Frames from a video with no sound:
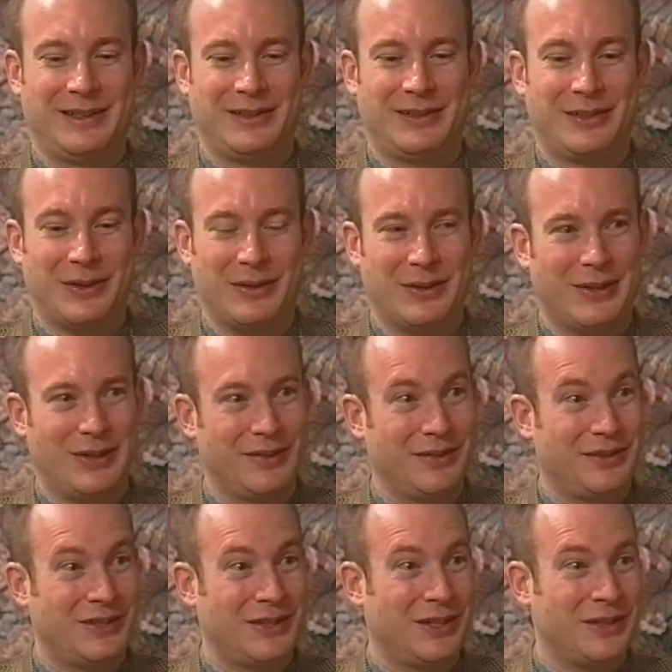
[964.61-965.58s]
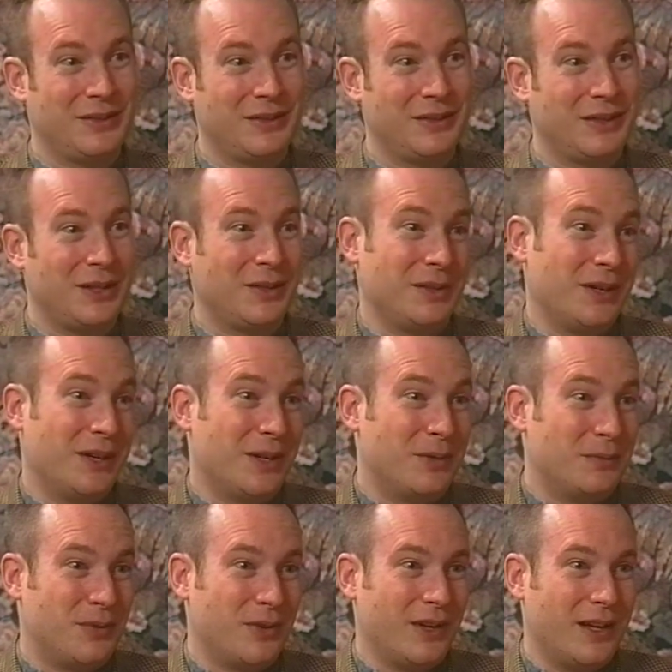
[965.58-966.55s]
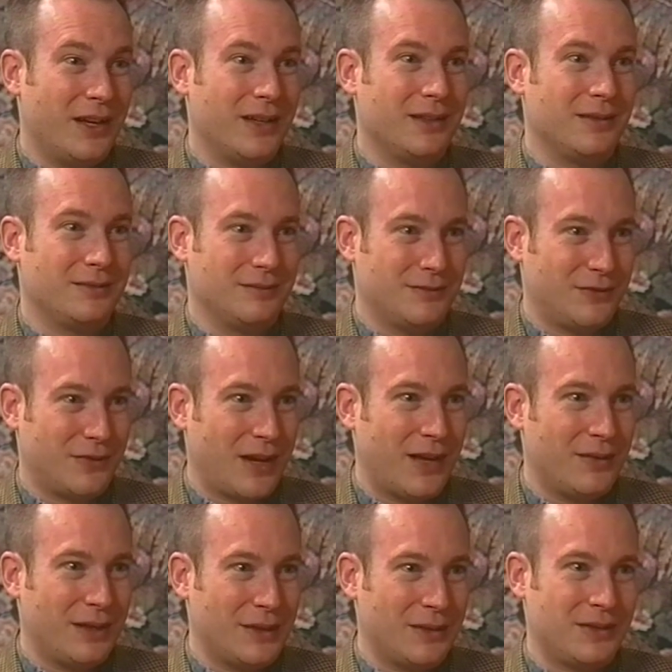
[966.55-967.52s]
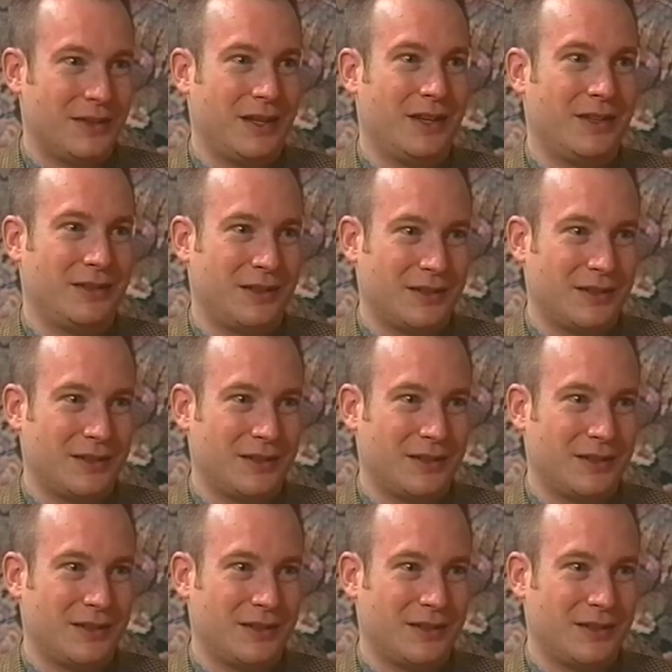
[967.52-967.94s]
so all of a sudden, here we are playing five hours a day,